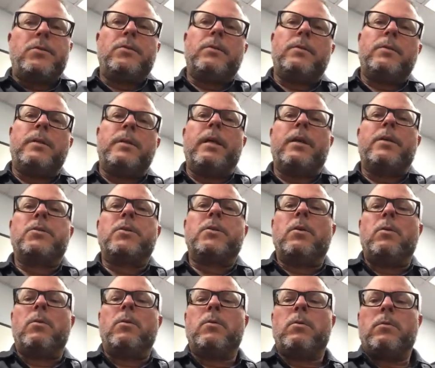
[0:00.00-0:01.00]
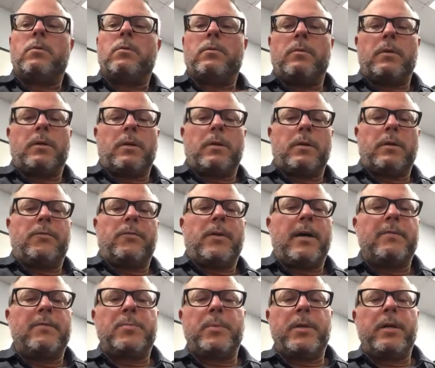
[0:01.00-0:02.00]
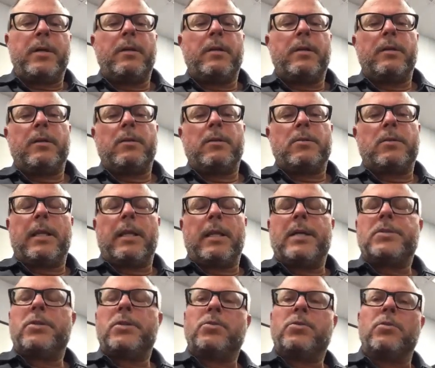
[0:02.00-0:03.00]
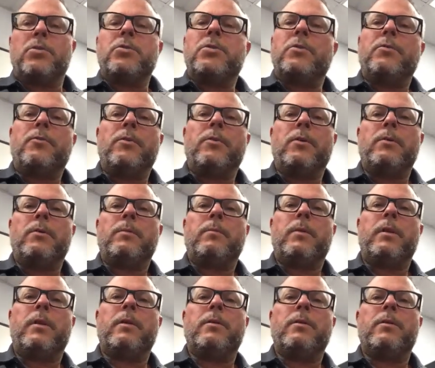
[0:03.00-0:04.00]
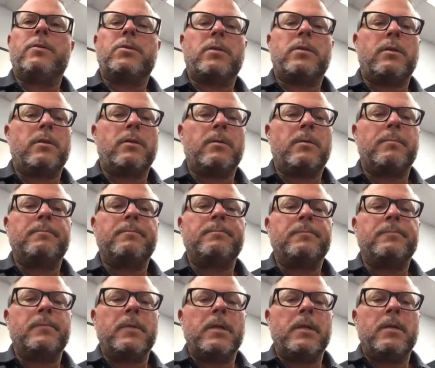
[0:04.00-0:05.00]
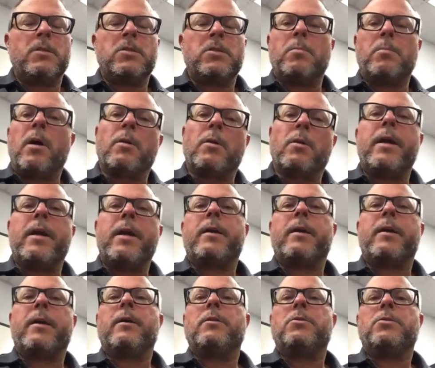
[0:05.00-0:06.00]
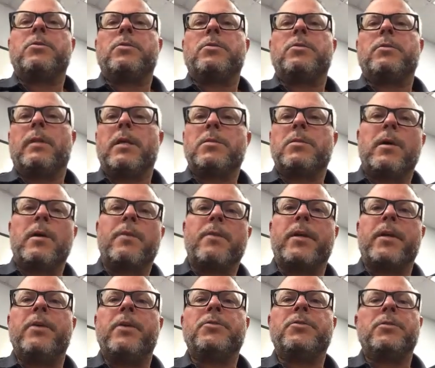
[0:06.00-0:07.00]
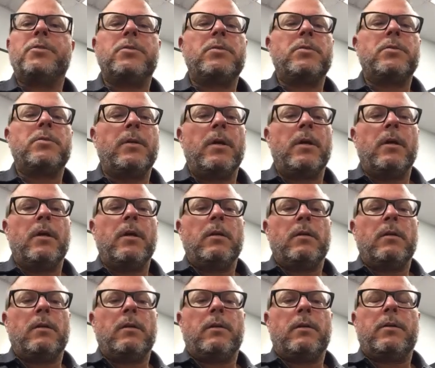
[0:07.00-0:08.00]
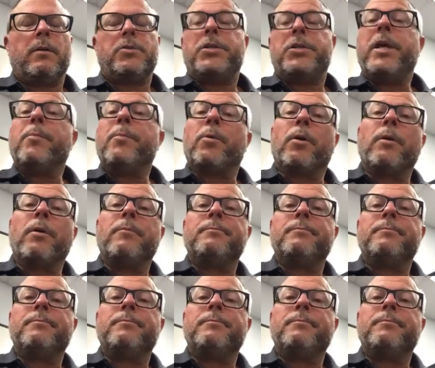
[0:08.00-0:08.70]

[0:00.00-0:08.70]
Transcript: Yeah. So the 5-speed is less intrusive. You know, it's smaller package, less modifications. It's cheaper.